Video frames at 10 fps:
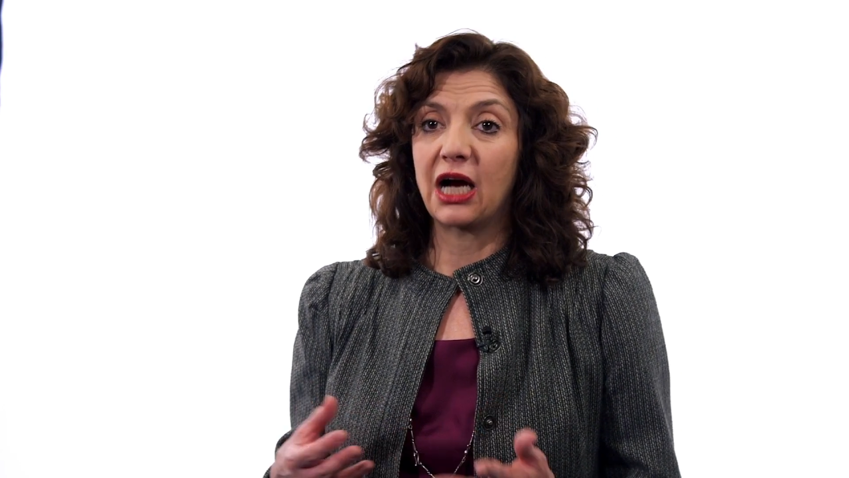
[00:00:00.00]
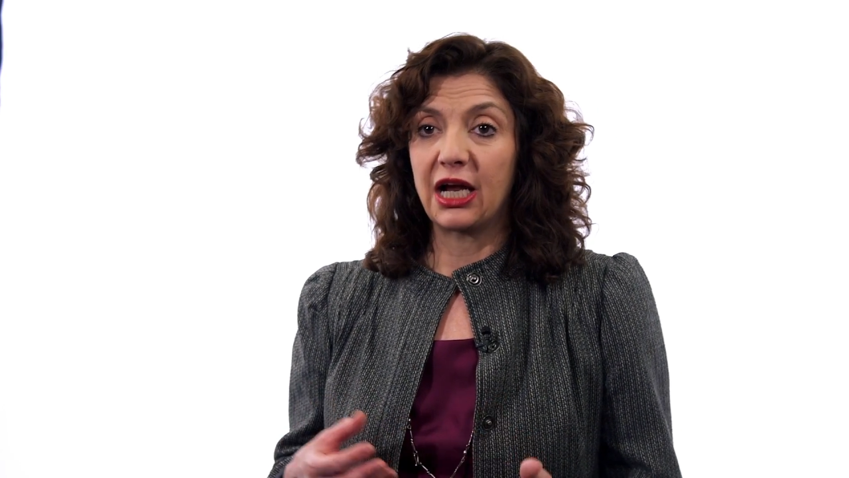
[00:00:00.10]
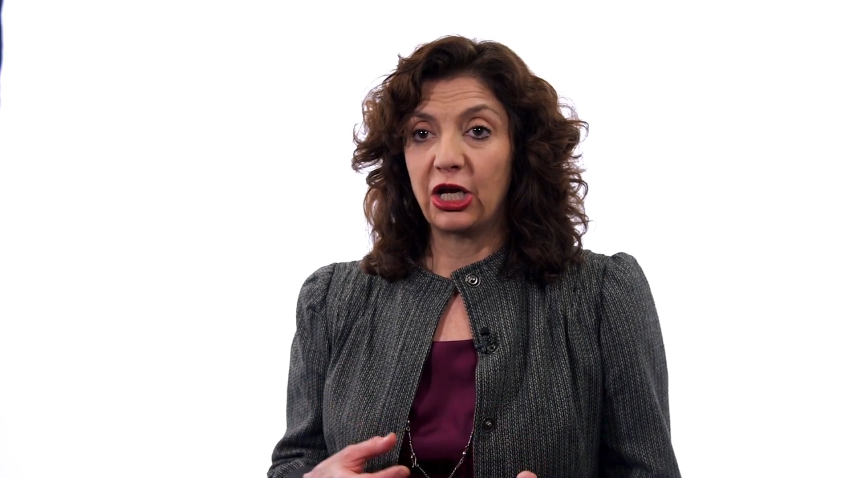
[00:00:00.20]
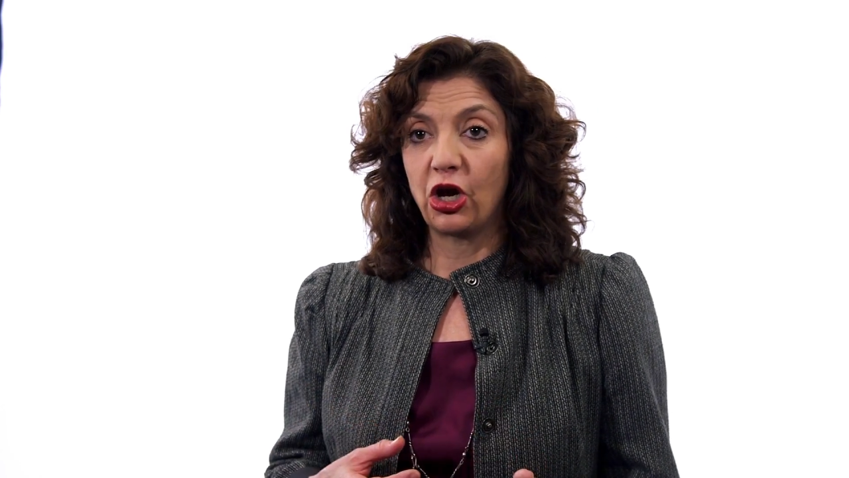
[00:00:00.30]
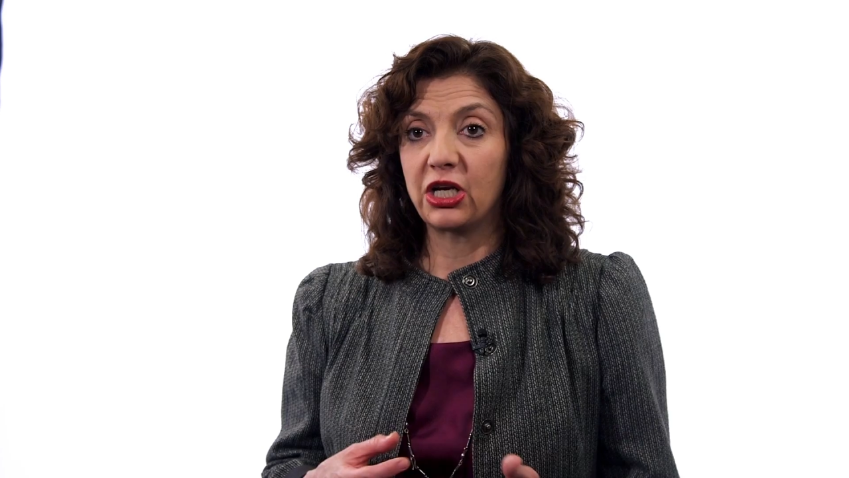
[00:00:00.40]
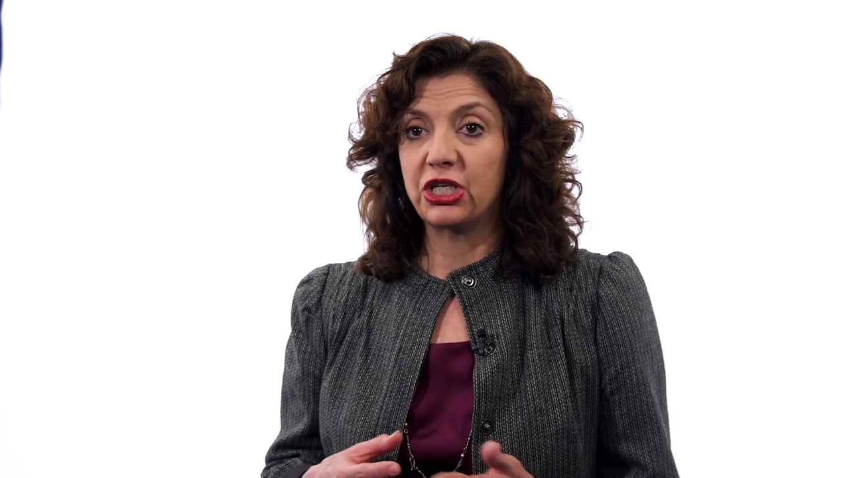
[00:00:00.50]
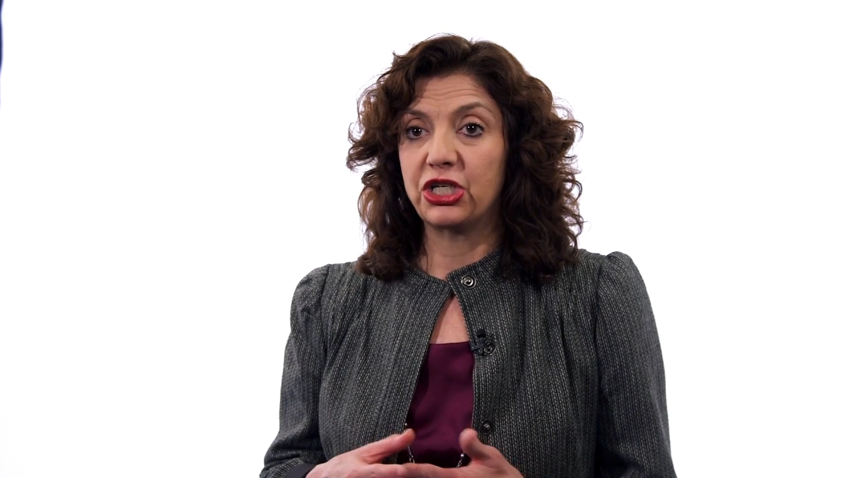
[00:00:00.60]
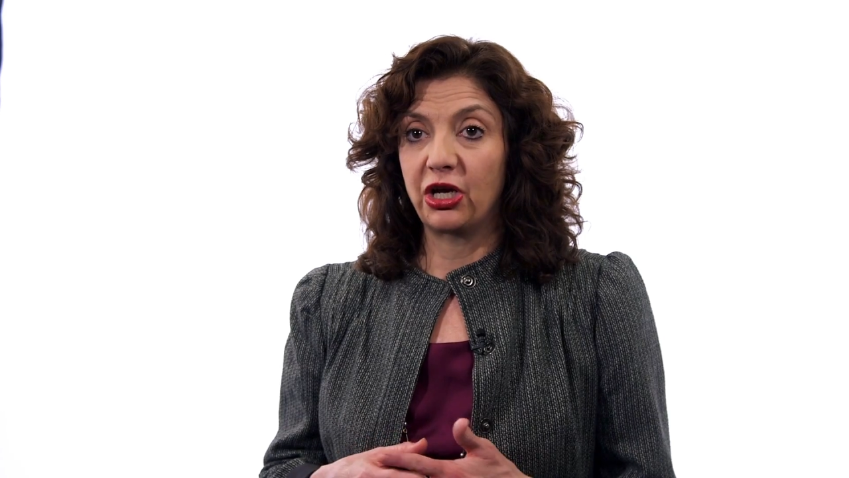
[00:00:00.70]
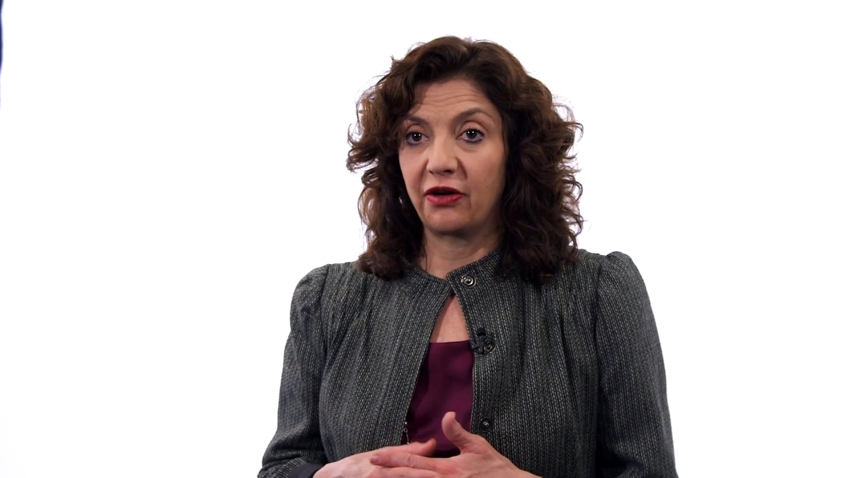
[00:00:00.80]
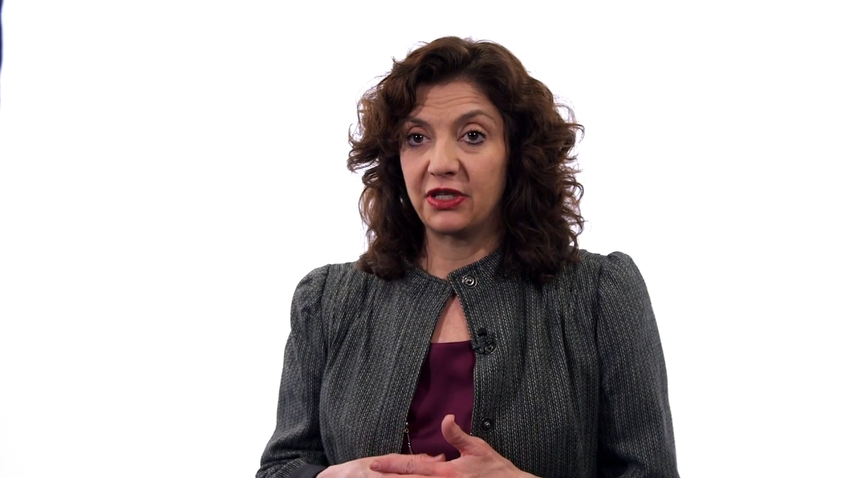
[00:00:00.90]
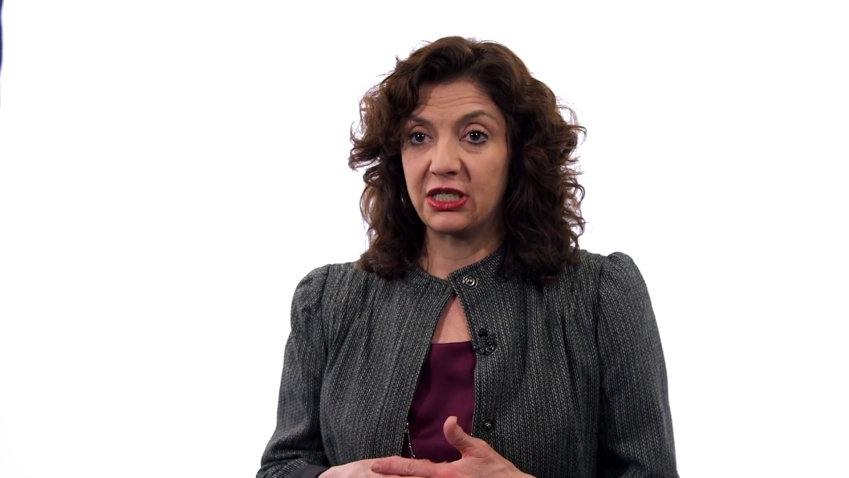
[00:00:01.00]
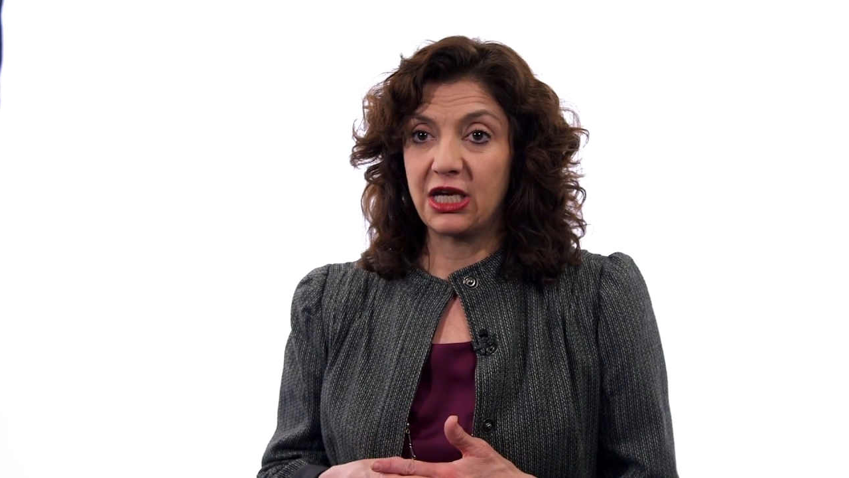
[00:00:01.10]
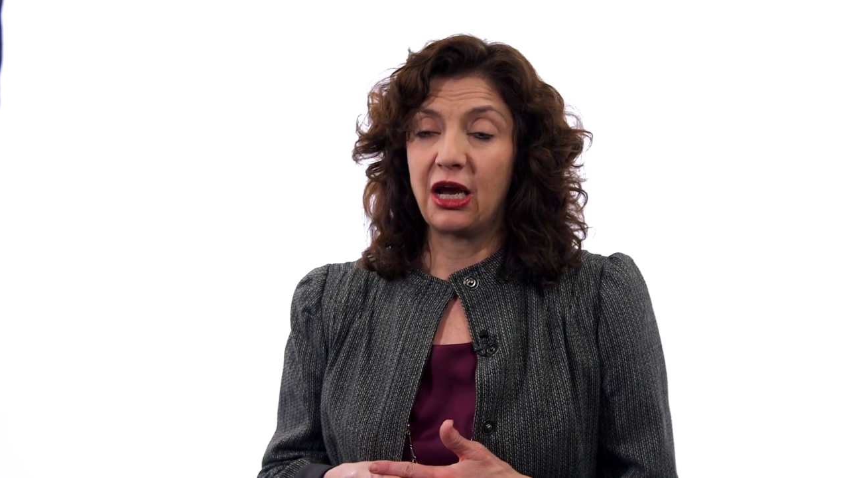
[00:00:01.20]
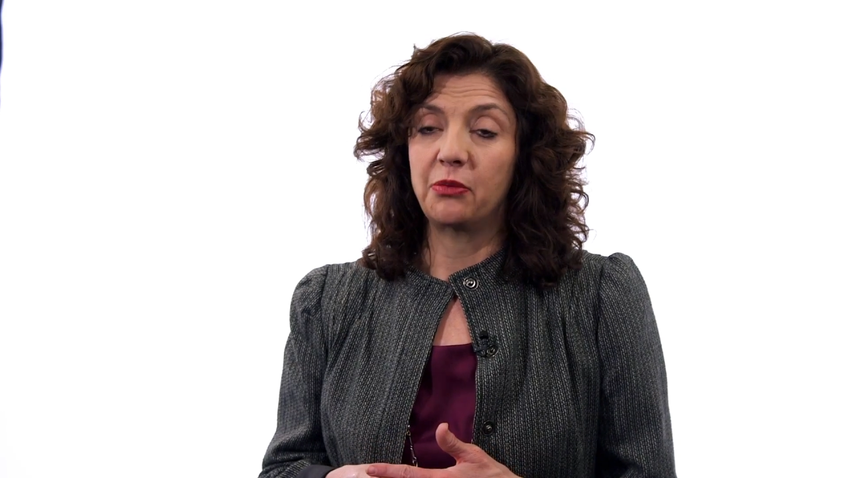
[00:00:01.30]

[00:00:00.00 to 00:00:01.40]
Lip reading: ideology of the day,